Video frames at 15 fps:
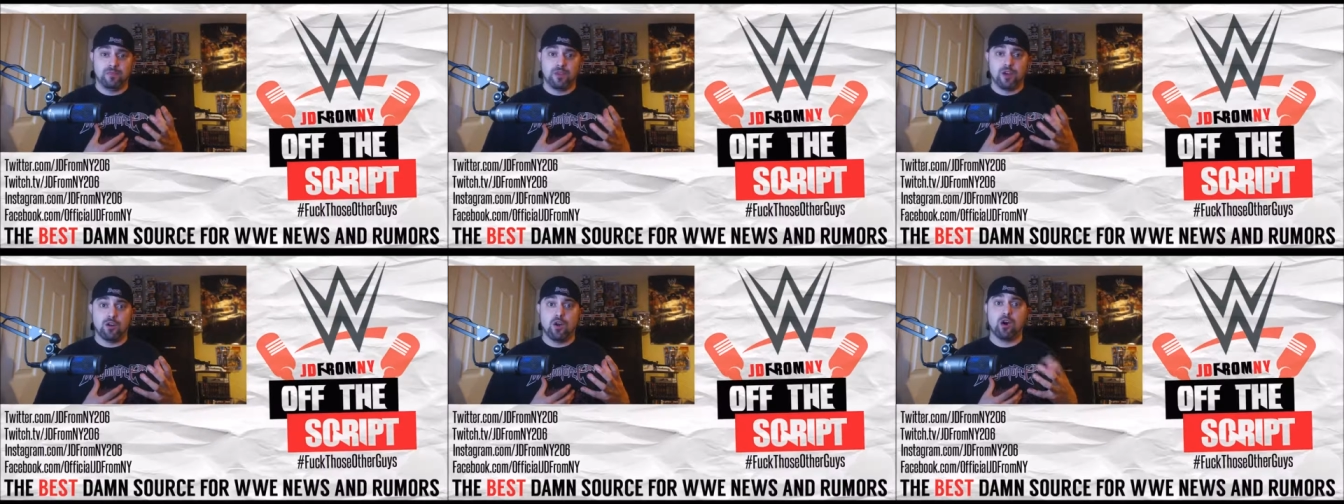
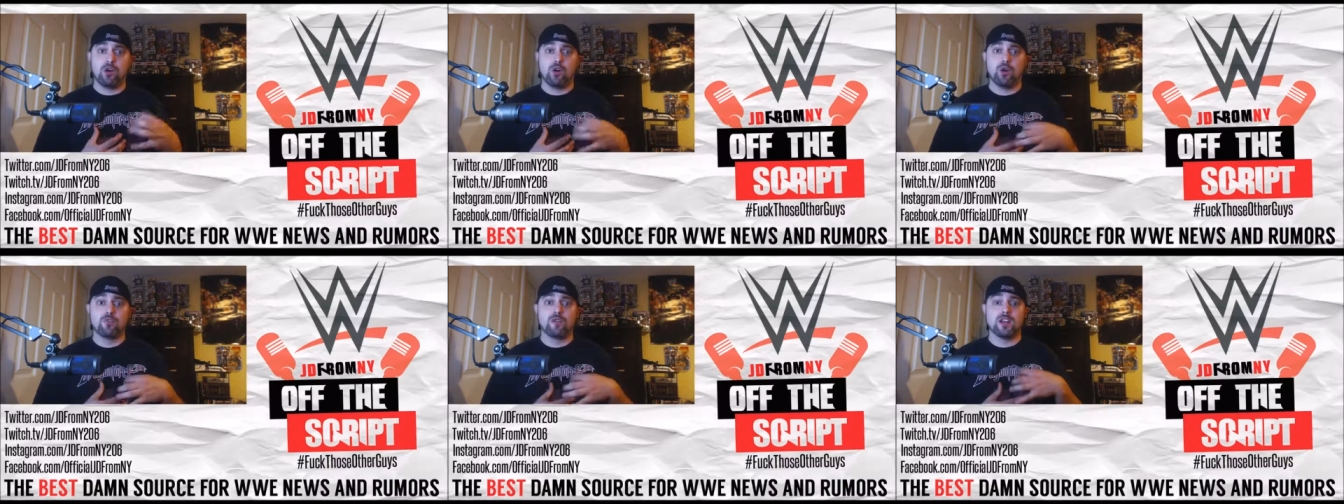There
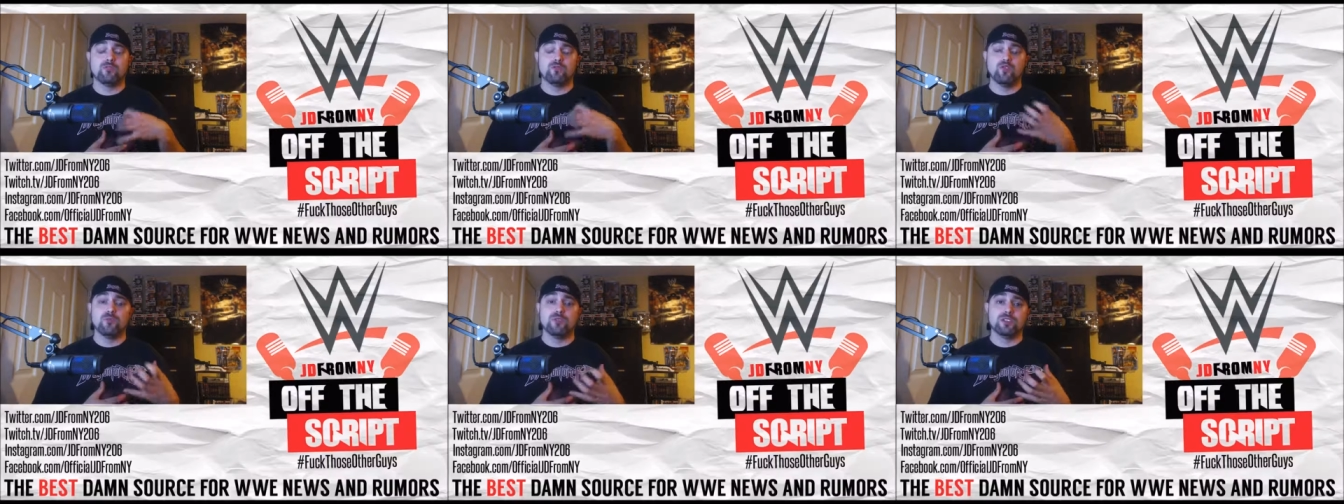are already
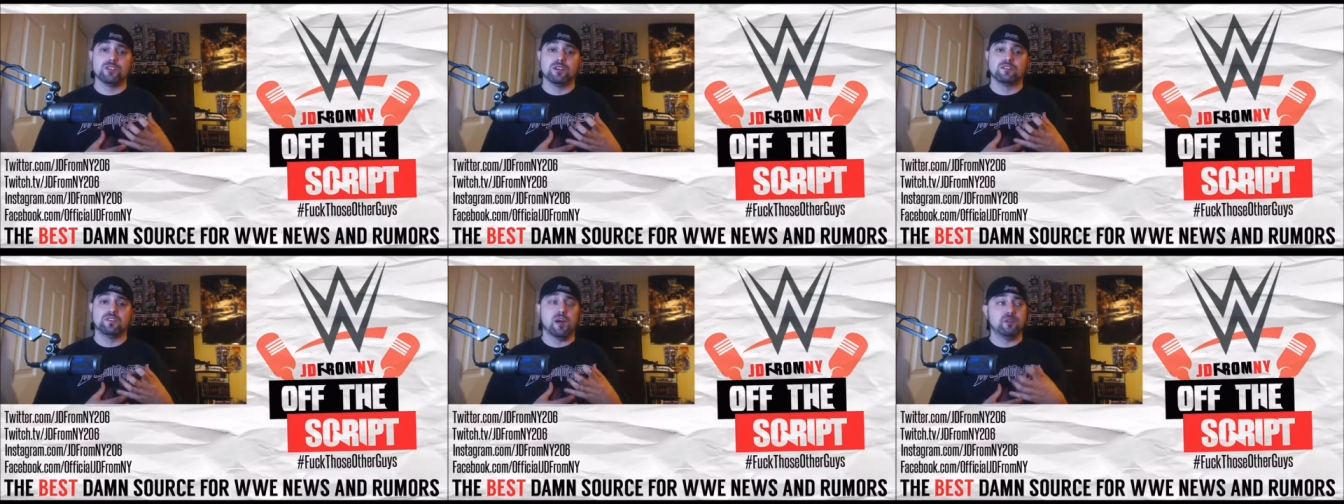
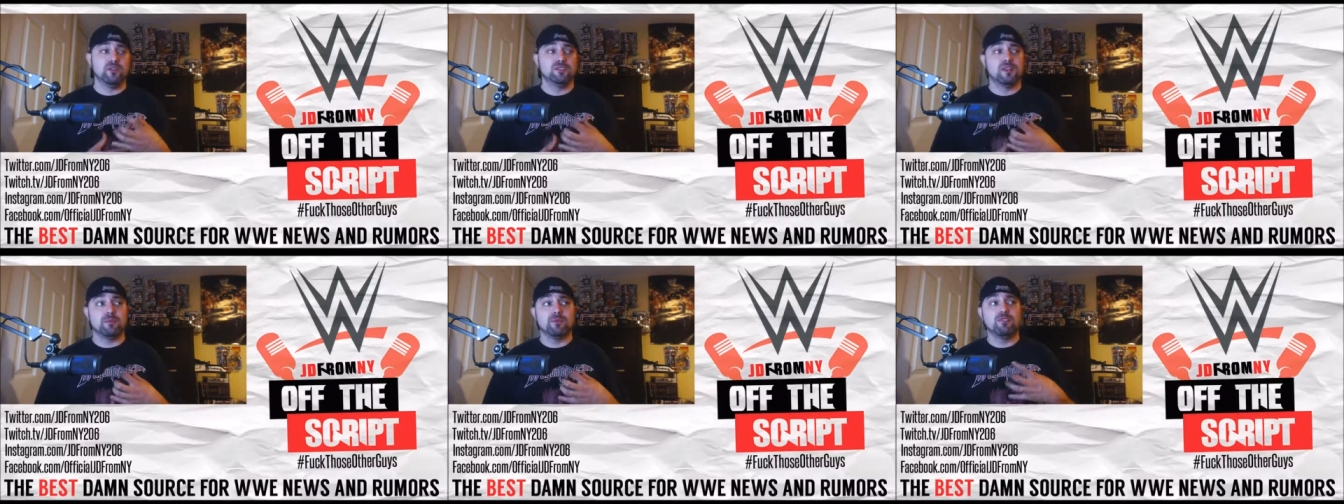rumors of
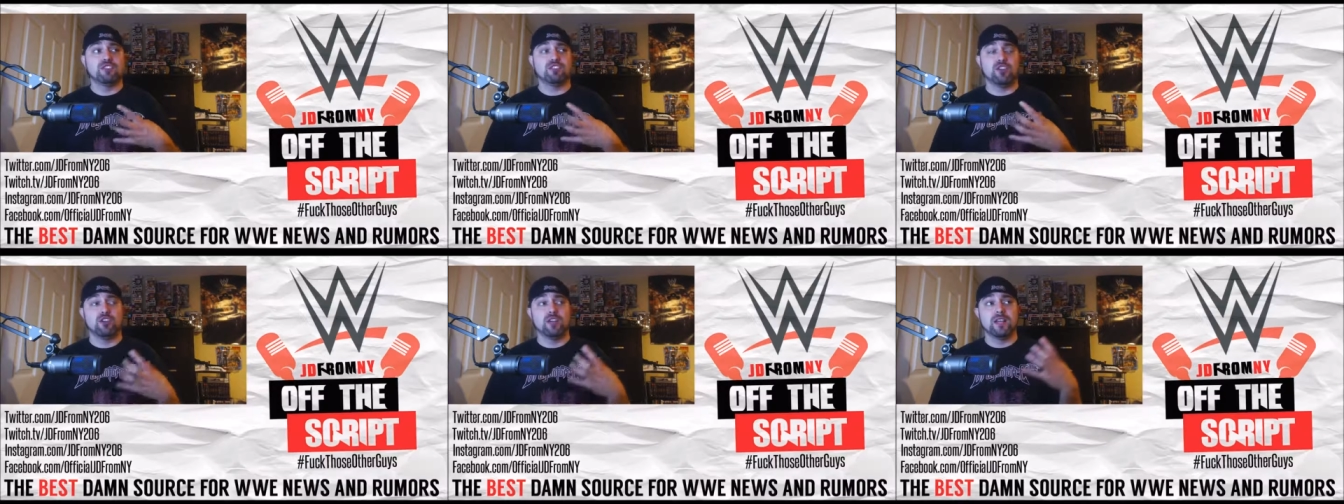
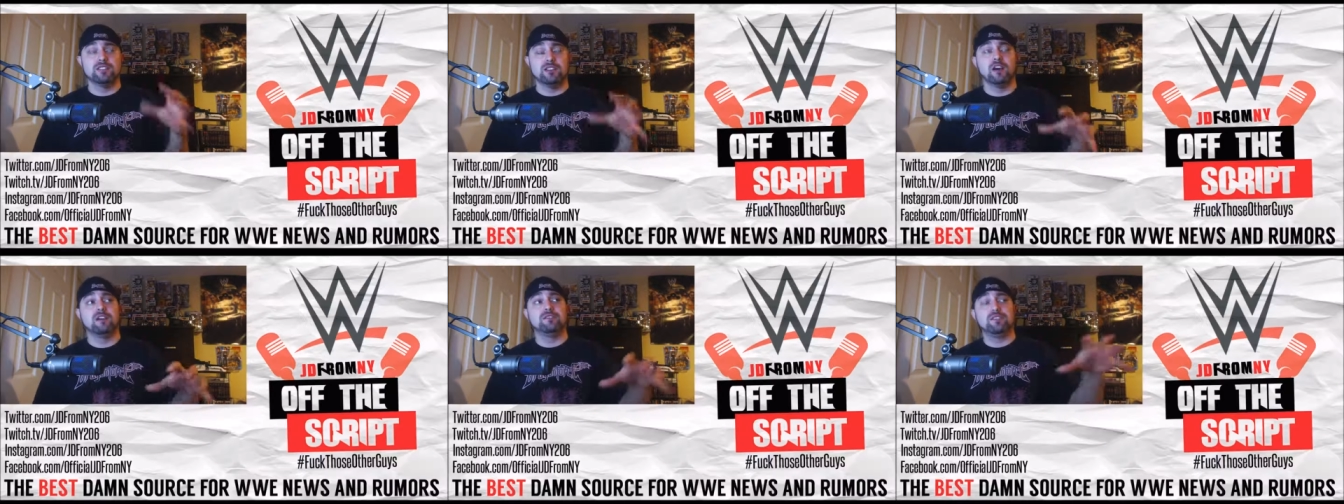WWE turning
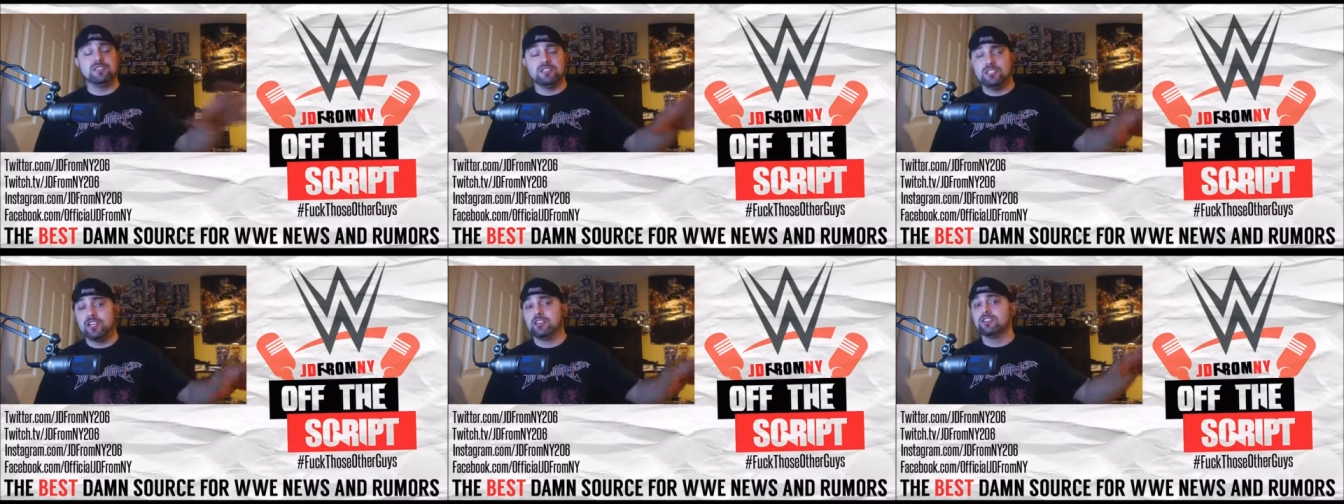Dolph
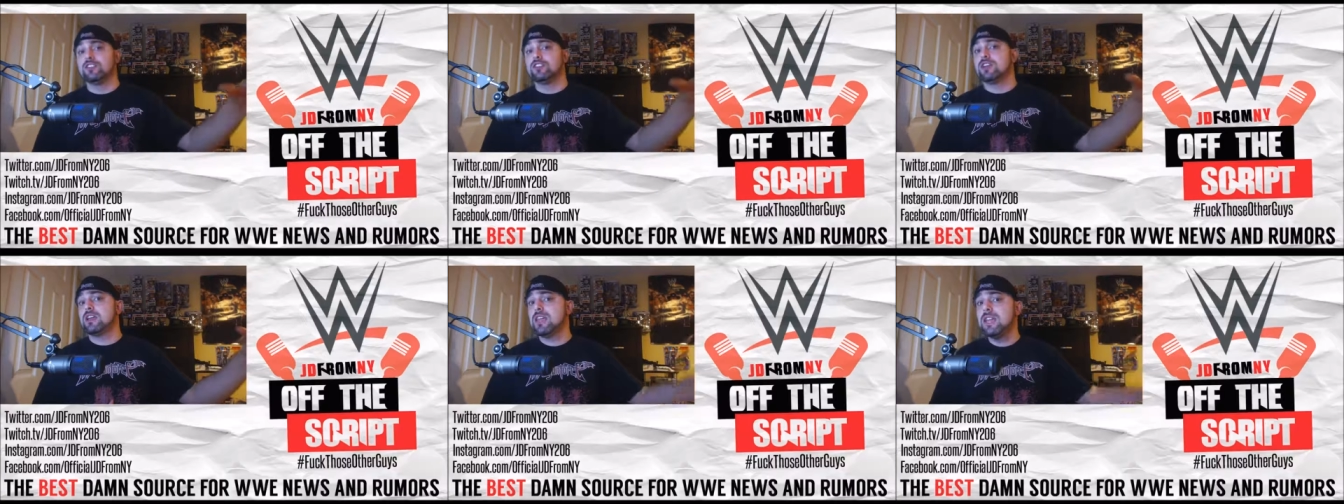
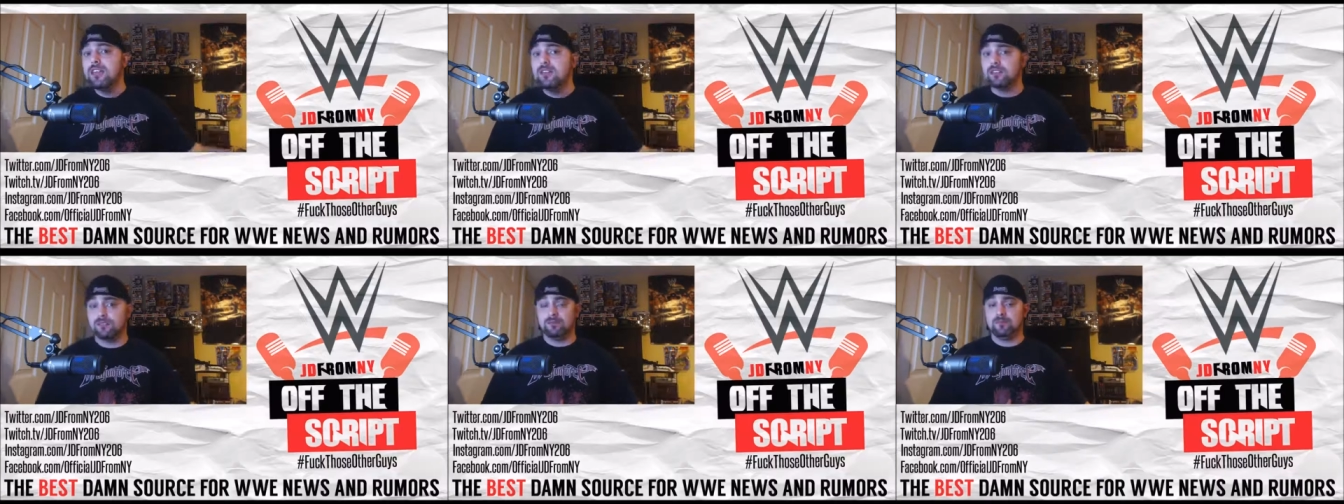Ziggler
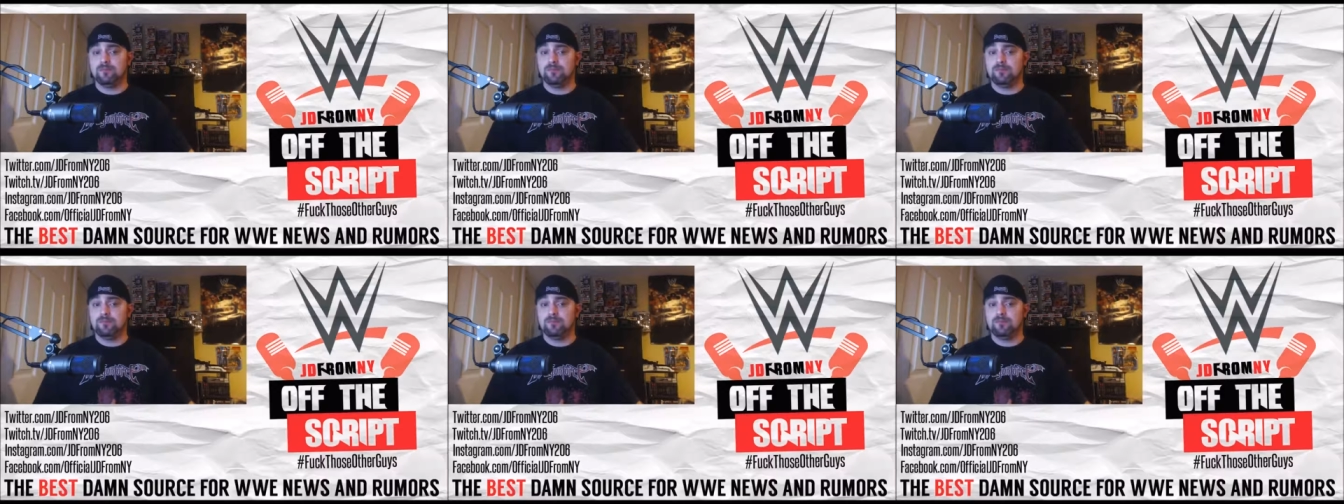heel